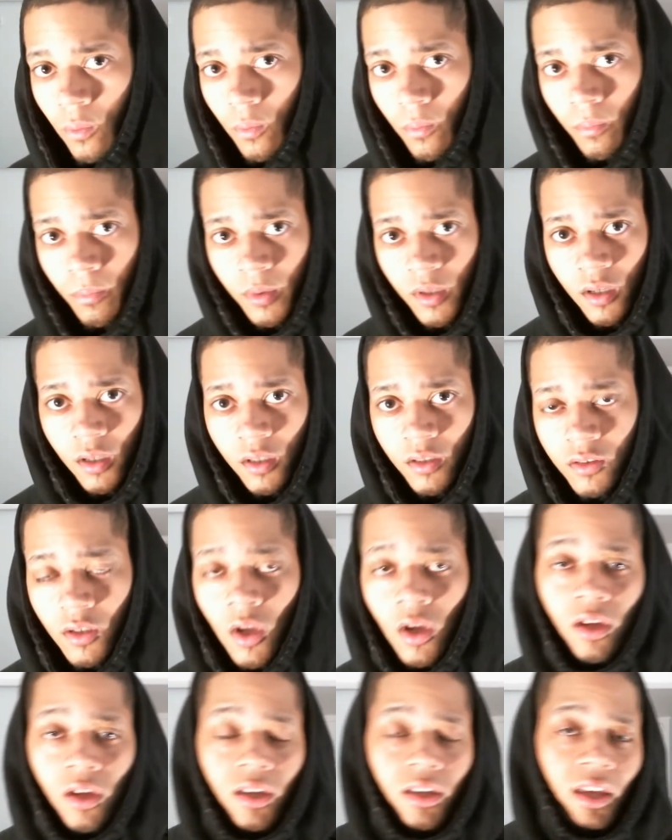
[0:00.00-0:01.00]
Because
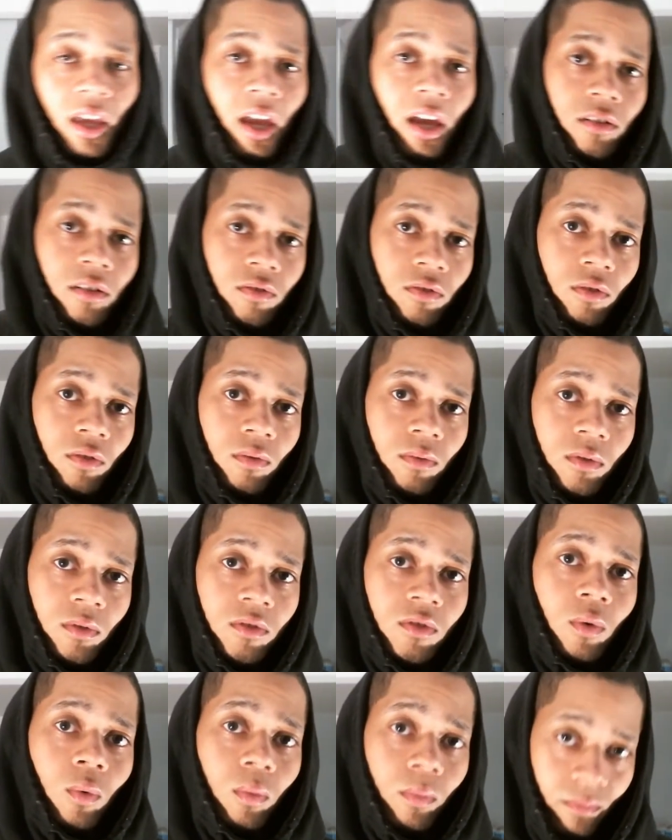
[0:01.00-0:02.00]
Cancer,
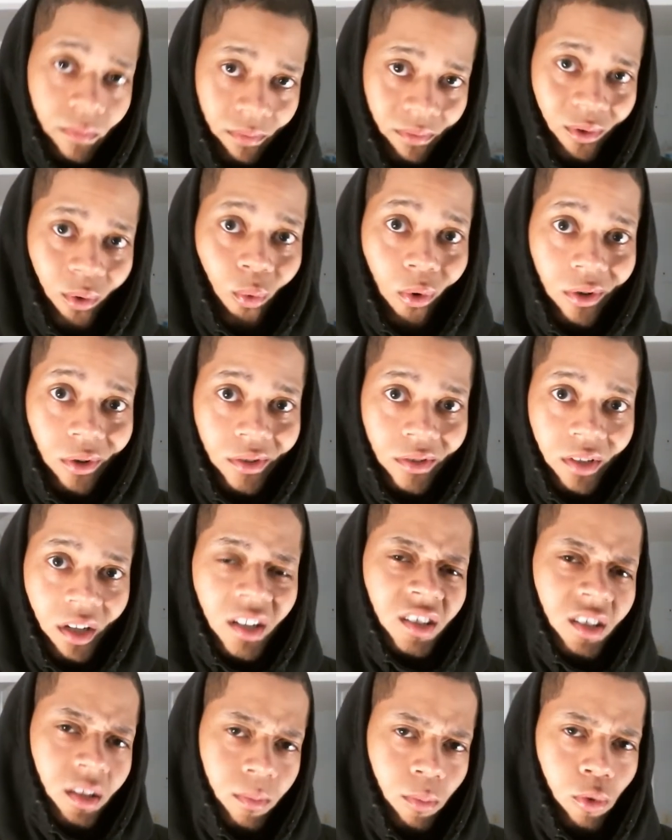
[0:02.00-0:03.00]
so water sign
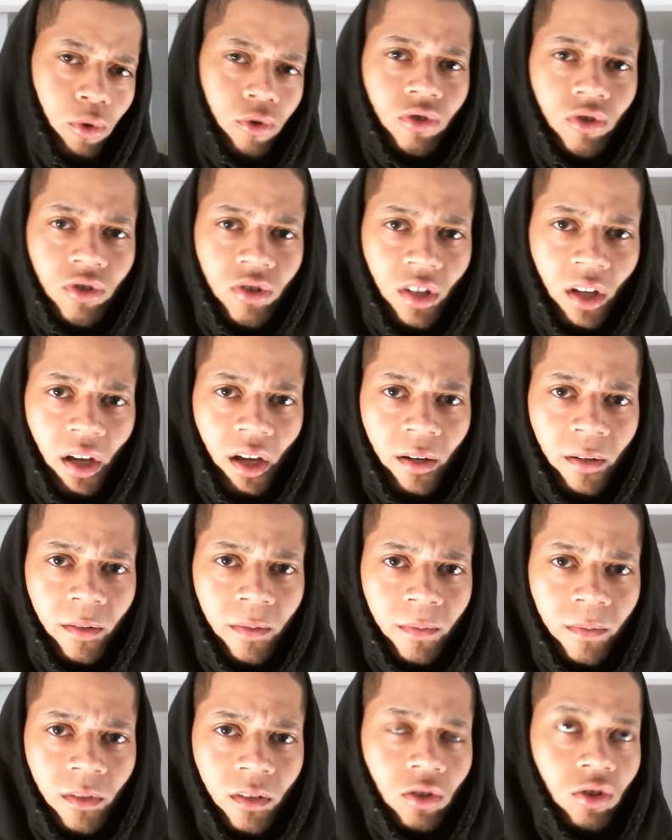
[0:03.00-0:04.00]
is an emotion sign.
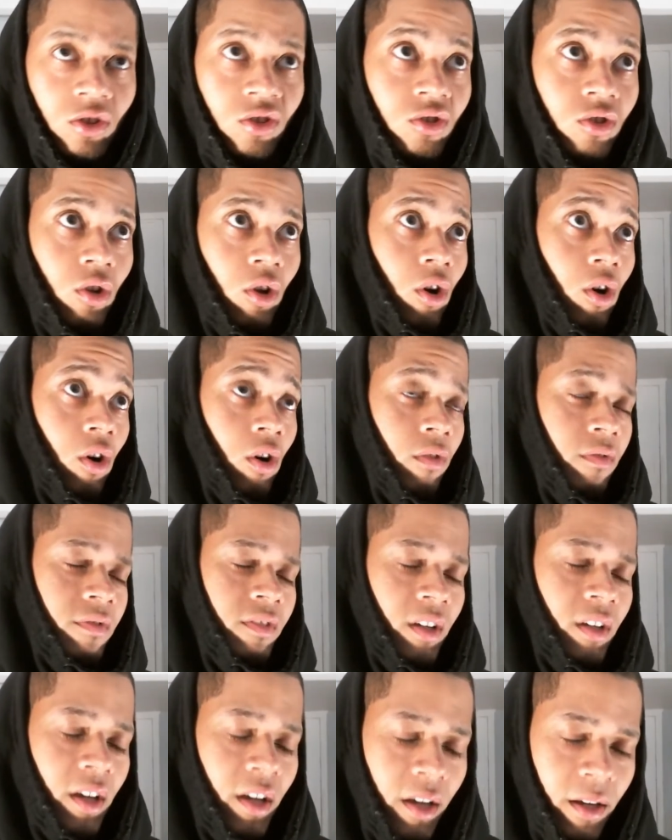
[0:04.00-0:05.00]
It's a soft
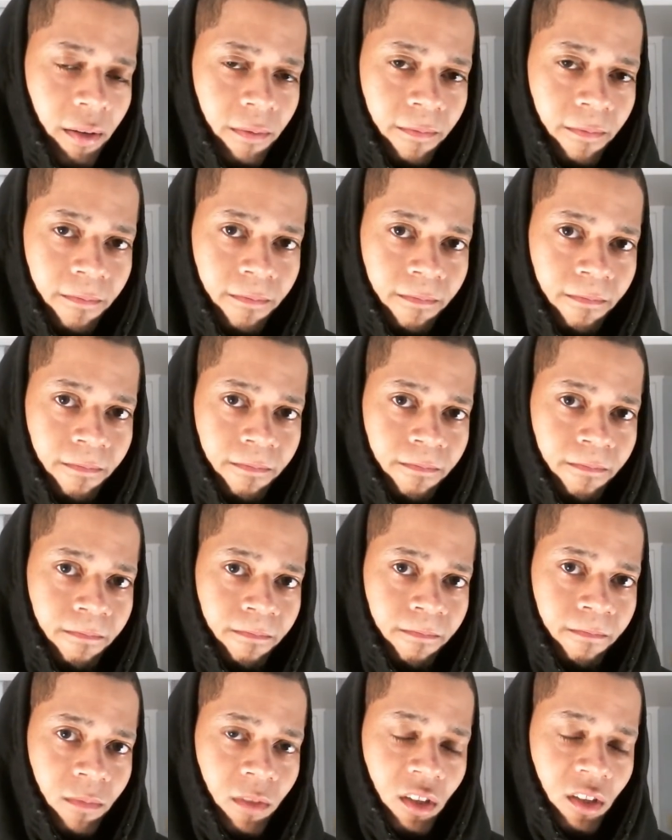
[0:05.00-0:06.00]
sign.
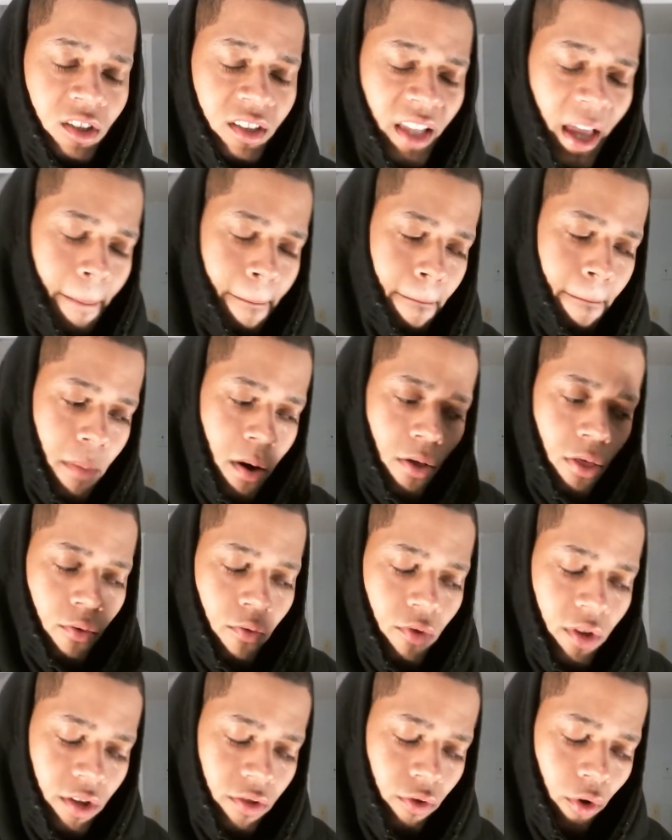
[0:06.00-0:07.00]
It's that
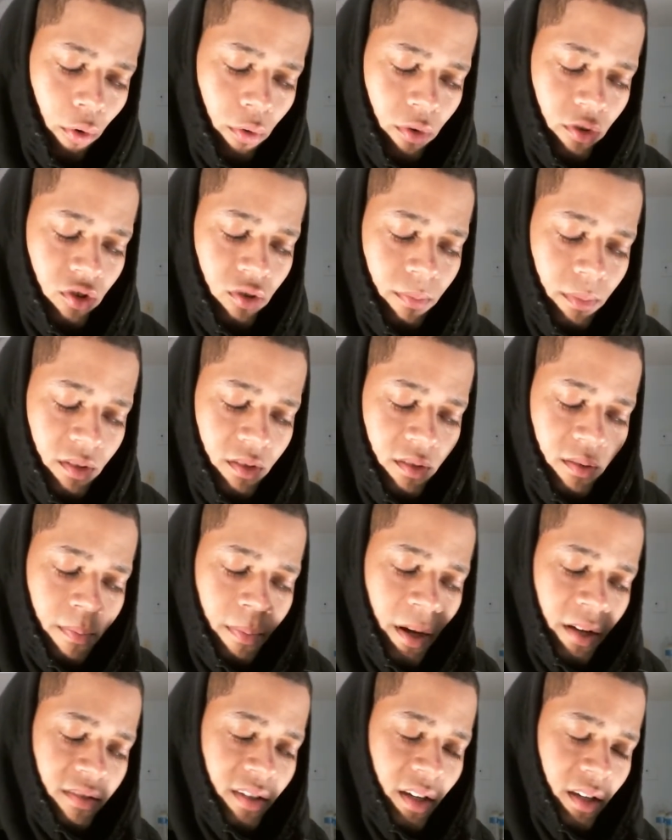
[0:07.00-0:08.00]
motherly nourishment, it's
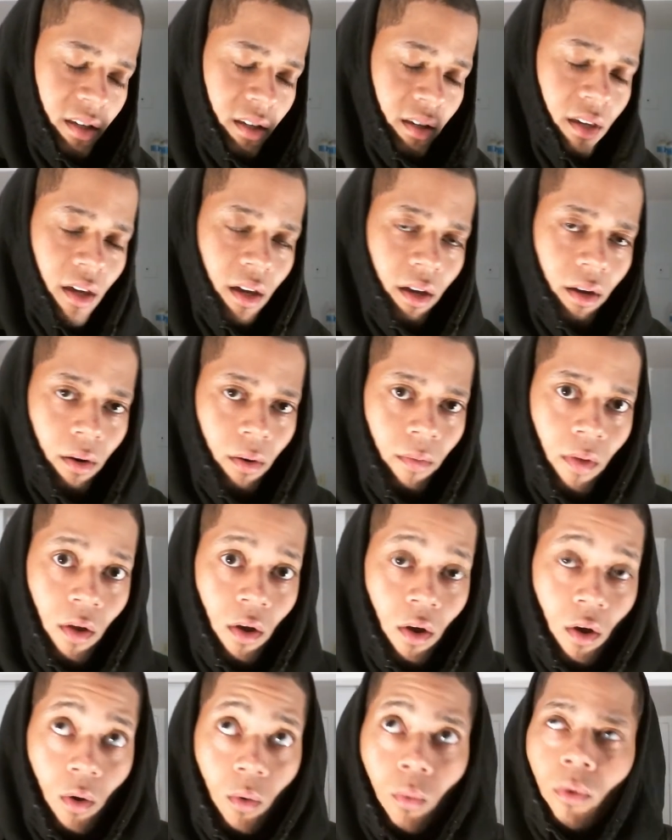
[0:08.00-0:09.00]
about taking care.
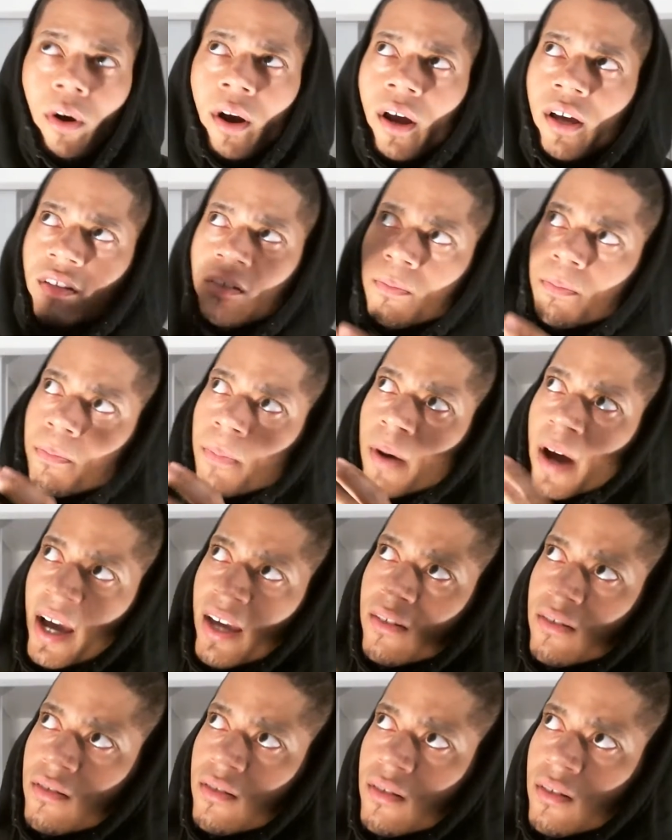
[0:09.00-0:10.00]
Whereas
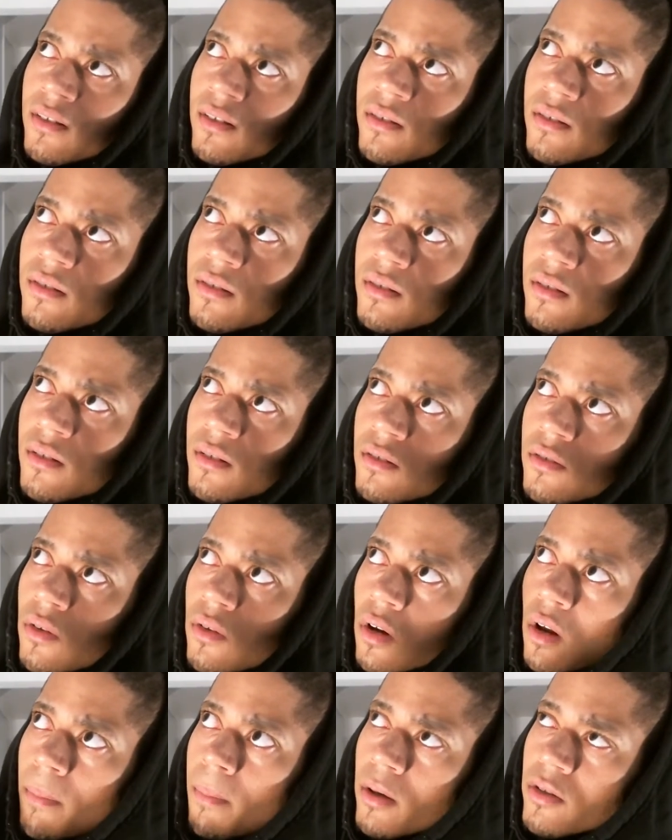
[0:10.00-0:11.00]
Pisces is
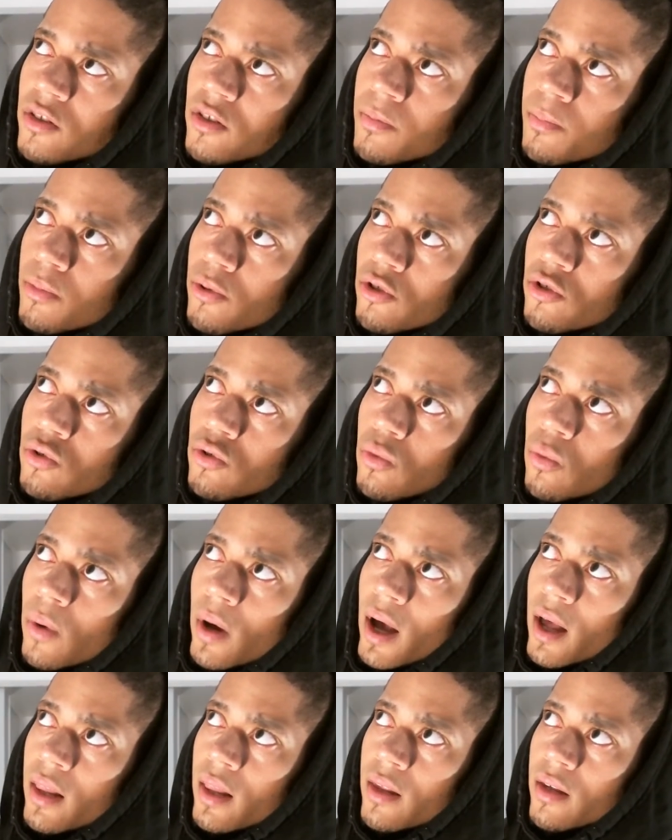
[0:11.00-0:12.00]
all about
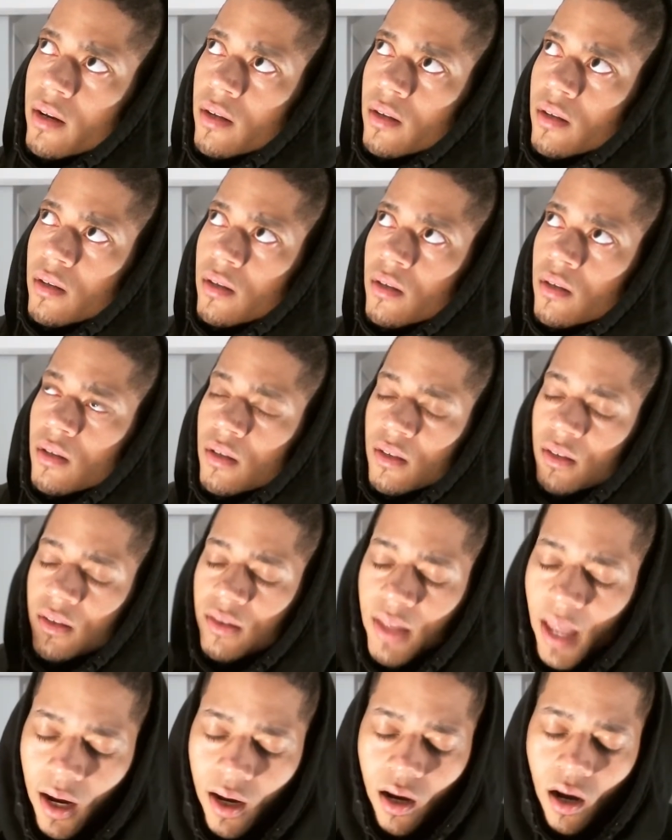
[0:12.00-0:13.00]
spirituality,
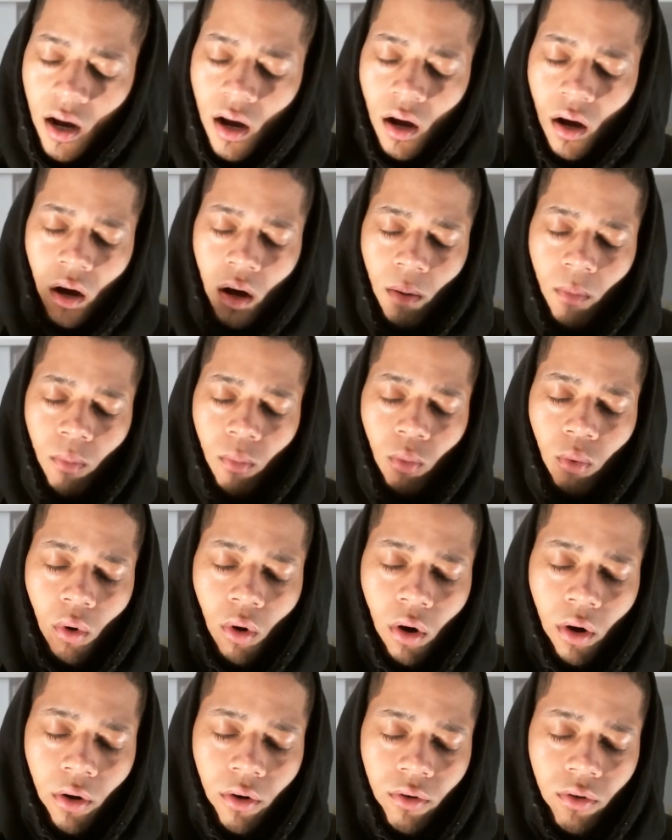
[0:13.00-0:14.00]
that calm
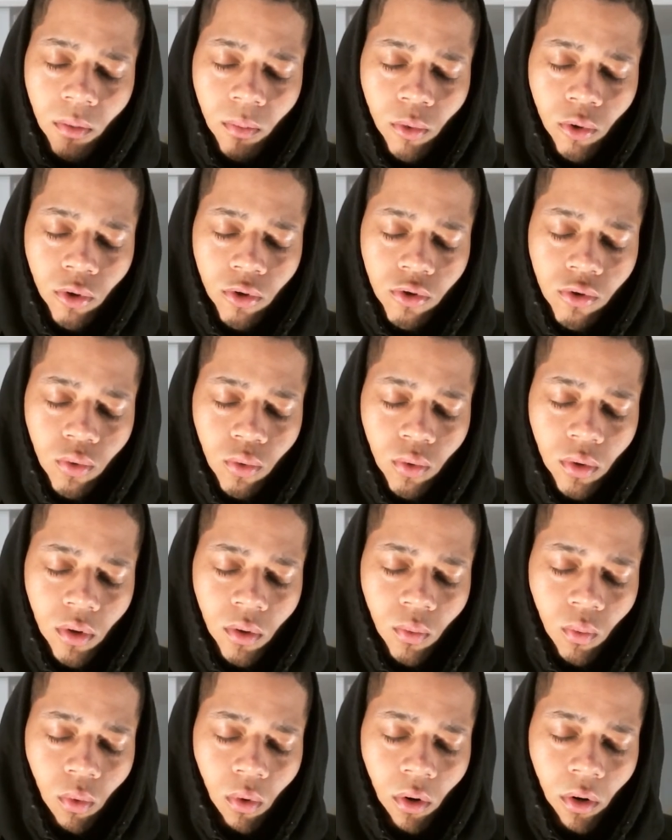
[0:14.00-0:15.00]
water, the most
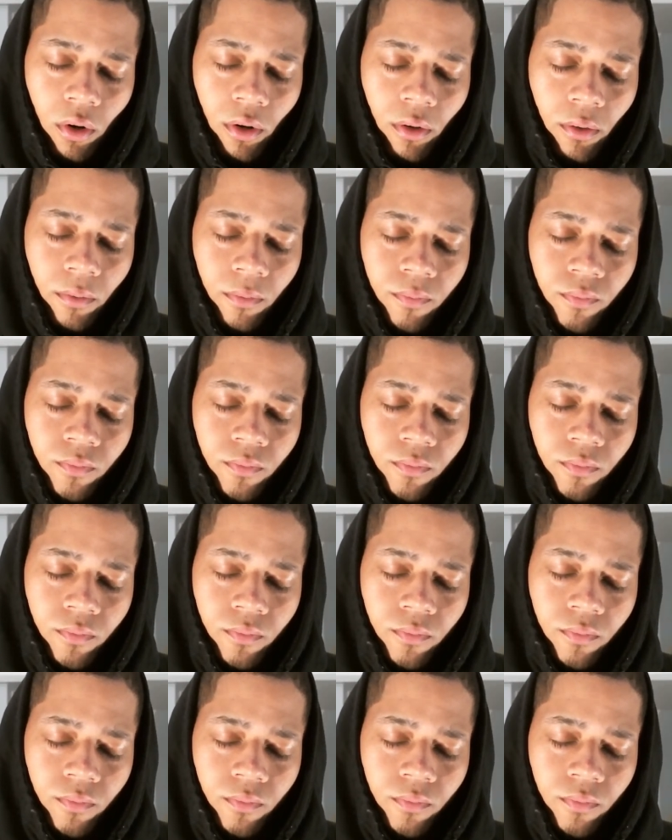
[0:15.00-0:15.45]
soothing water.